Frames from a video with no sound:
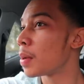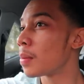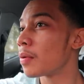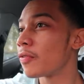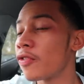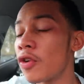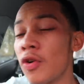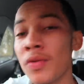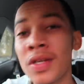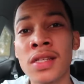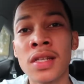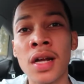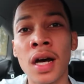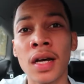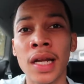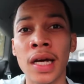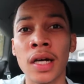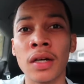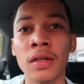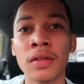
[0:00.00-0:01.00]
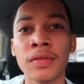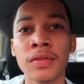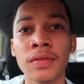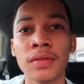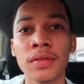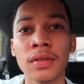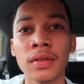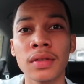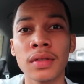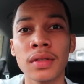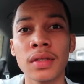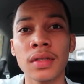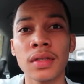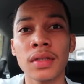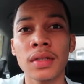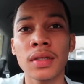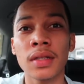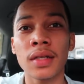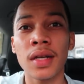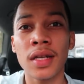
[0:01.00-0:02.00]
But before we start that off,
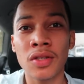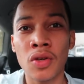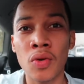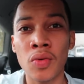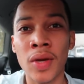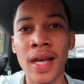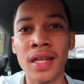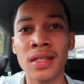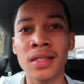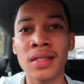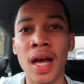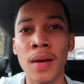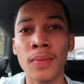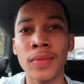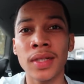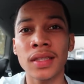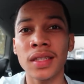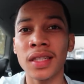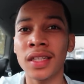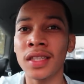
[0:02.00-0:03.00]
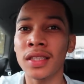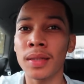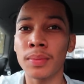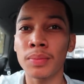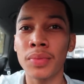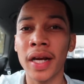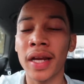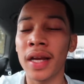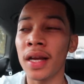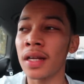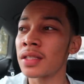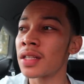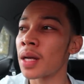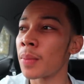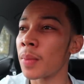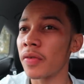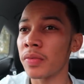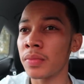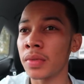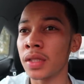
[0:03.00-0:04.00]
let's go get a sandwich, eat some brekkie. I just
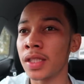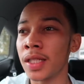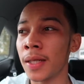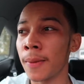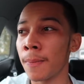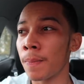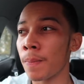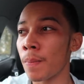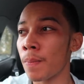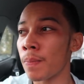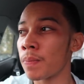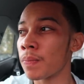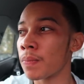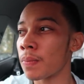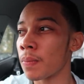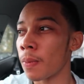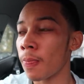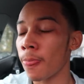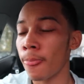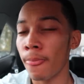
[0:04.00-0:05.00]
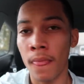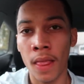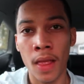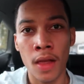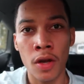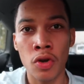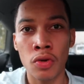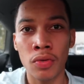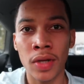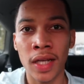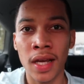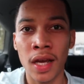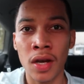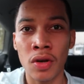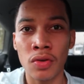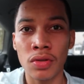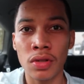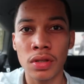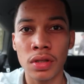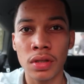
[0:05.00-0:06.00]
come back from the gym. Go link
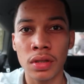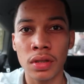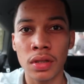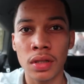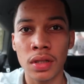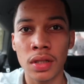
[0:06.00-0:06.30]
else.